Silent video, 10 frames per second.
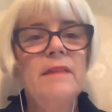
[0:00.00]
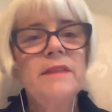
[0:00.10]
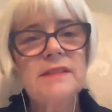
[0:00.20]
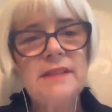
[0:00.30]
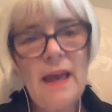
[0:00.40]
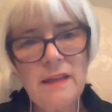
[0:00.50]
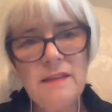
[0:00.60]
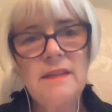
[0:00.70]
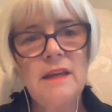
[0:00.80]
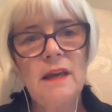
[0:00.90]
The
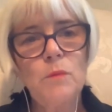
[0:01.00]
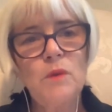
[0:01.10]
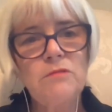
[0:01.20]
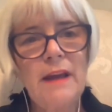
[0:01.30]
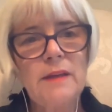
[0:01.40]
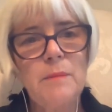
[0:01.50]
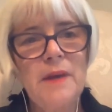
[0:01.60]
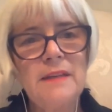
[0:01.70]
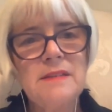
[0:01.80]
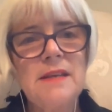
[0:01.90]
second thing I would
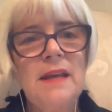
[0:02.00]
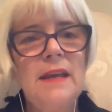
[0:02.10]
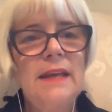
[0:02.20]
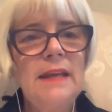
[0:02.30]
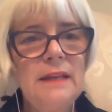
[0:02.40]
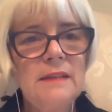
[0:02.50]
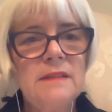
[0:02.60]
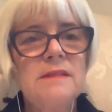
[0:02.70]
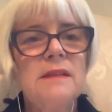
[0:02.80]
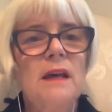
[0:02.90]
recommend
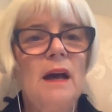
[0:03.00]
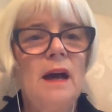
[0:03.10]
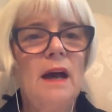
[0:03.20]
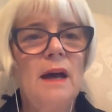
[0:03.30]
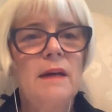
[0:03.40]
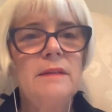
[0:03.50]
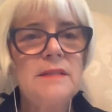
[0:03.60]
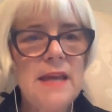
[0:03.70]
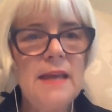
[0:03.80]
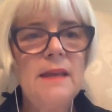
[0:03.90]
is
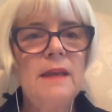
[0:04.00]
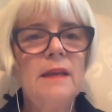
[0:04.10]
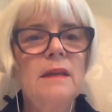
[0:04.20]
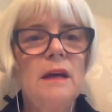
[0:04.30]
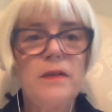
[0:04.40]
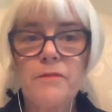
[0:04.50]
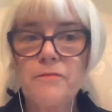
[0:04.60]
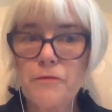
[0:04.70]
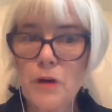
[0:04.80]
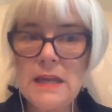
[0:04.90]
taking the
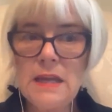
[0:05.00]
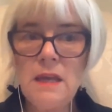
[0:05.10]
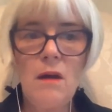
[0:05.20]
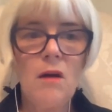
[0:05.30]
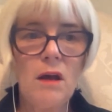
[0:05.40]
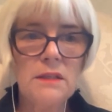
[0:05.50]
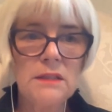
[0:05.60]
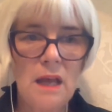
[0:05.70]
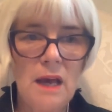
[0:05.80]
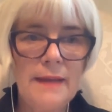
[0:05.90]
free
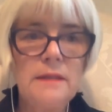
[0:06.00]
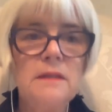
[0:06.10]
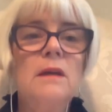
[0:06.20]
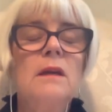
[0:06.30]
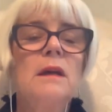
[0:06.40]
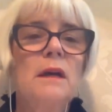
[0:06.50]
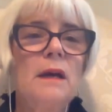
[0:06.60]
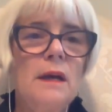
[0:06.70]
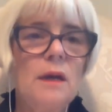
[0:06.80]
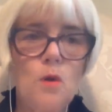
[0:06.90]
online
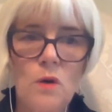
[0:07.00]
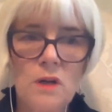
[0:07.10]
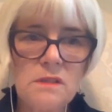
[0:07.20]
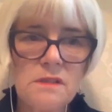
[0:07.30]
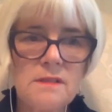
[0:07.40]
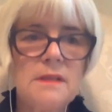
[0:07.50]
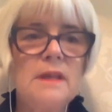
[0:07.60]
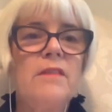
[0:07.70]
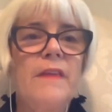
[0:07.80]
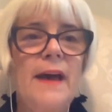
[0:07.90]
course
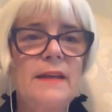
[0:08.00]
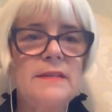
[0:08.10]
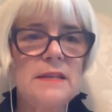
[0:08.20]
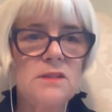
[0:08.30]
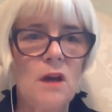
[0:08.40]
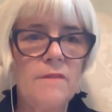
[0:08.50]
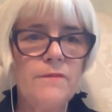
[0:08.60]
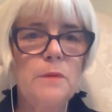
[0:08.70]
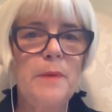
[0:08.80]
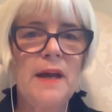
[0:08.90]
that is
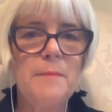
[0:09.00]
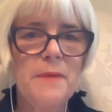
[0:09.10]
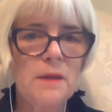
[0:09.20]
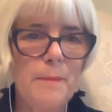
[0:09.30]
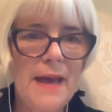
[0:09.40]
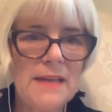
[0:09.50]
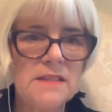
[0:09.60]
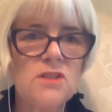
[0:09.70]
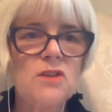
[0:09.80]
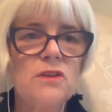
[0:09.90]
offered by
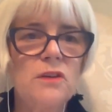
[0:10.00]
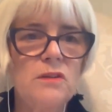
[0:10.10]
McMaster